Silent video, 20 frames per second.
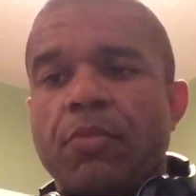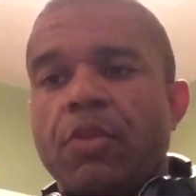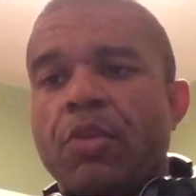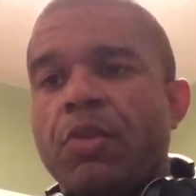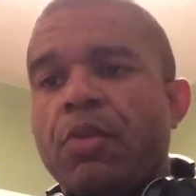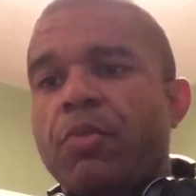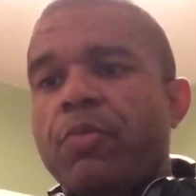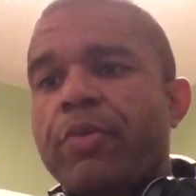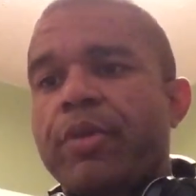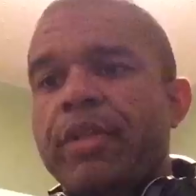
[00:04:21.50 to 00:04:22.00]
you
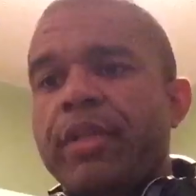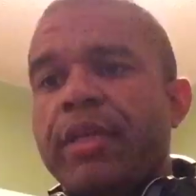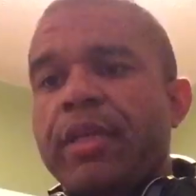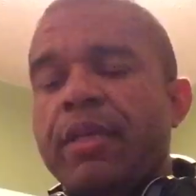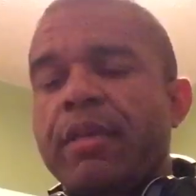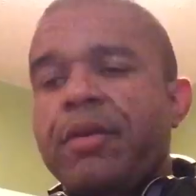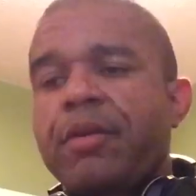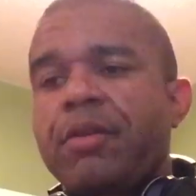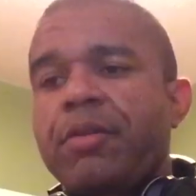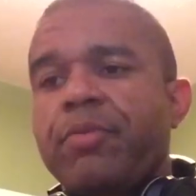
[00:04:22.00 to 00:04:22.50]
know,
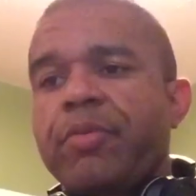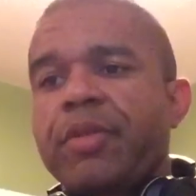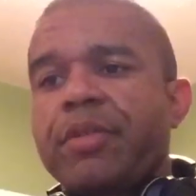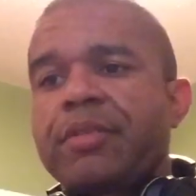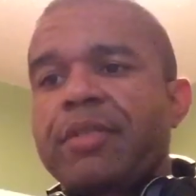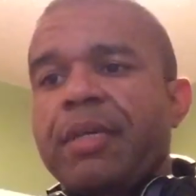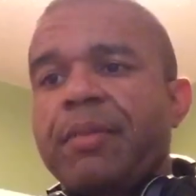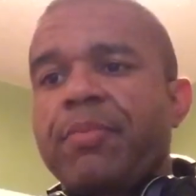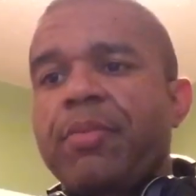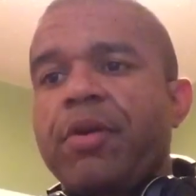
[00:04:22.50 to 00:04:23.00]
really
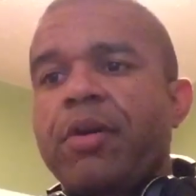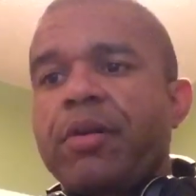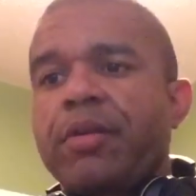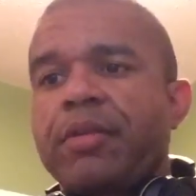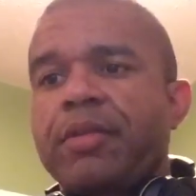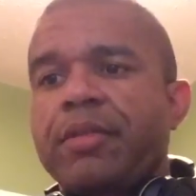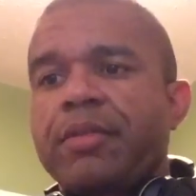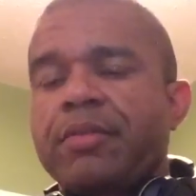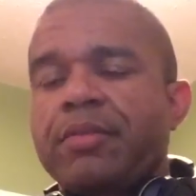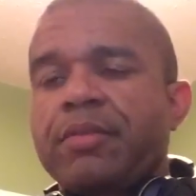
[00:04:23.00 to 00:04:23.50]
take part
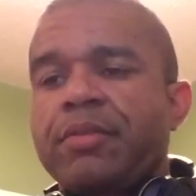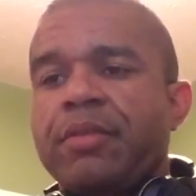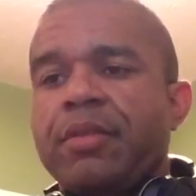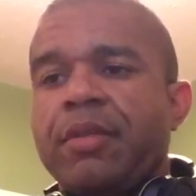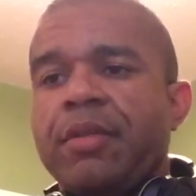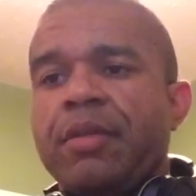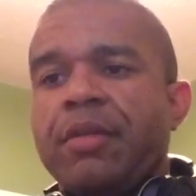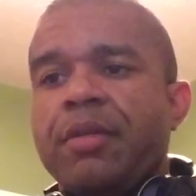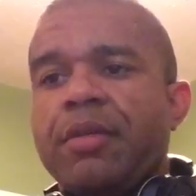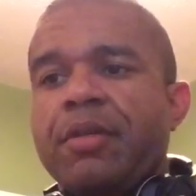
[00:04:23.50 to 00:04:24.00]
in this,
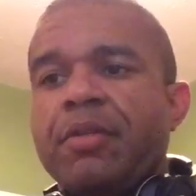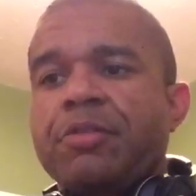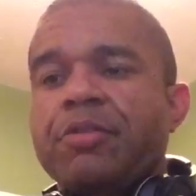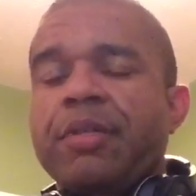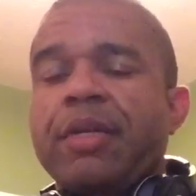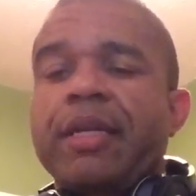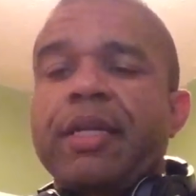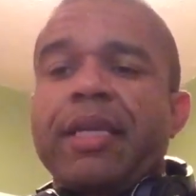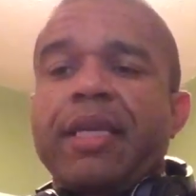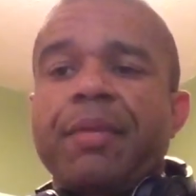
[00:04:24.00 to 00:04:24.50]

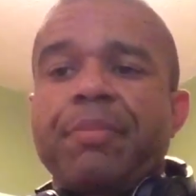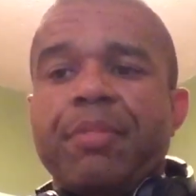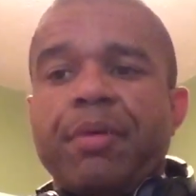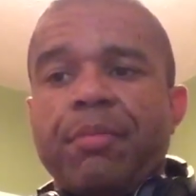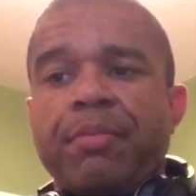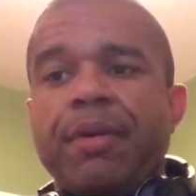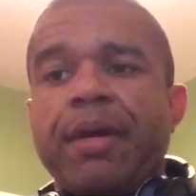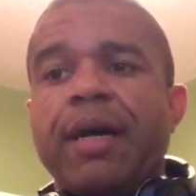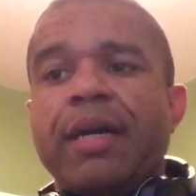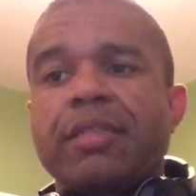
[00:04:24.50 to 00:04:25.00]
trying to keep
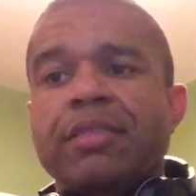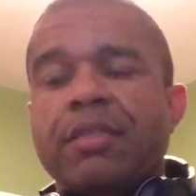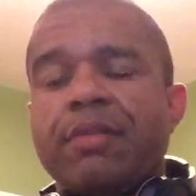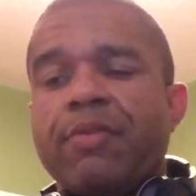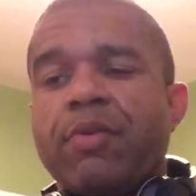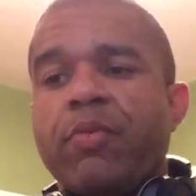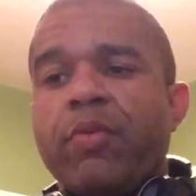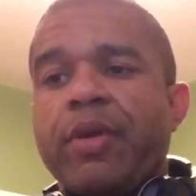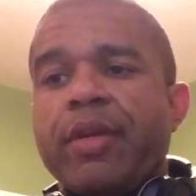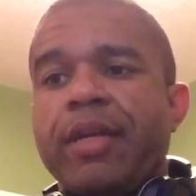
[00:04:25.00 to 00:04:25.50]
him
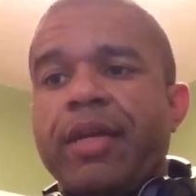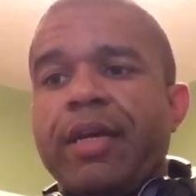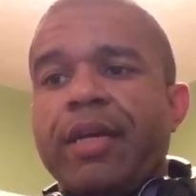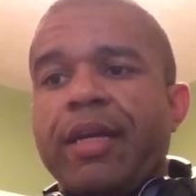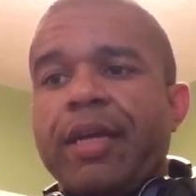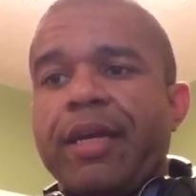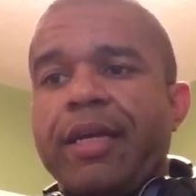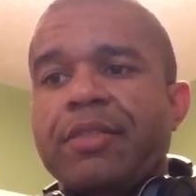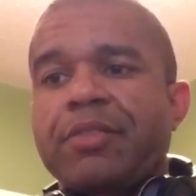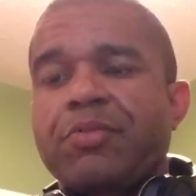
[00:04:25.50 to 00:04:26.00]
positive or whatnot.
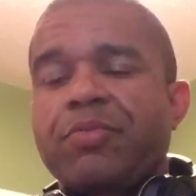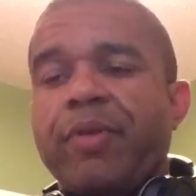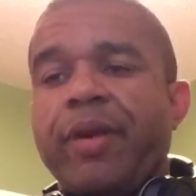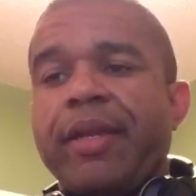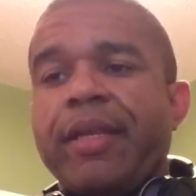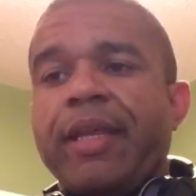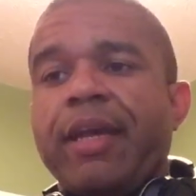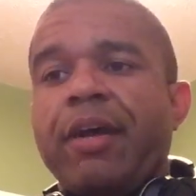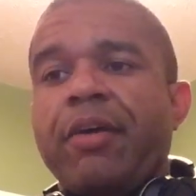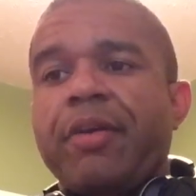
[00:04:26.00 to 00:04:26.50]
I guess
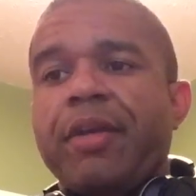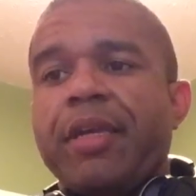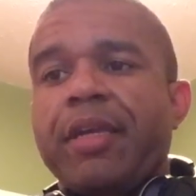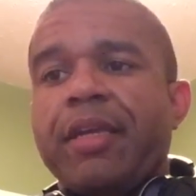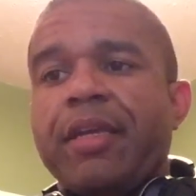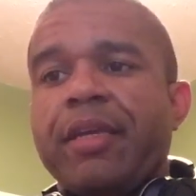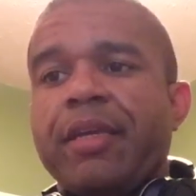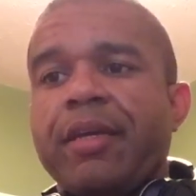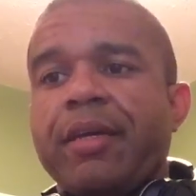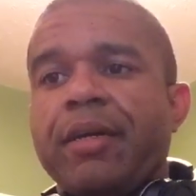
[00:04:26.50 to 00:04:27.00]
right now
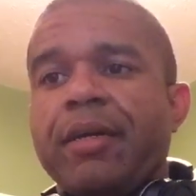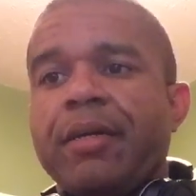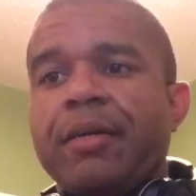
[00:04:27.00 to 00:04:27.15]
he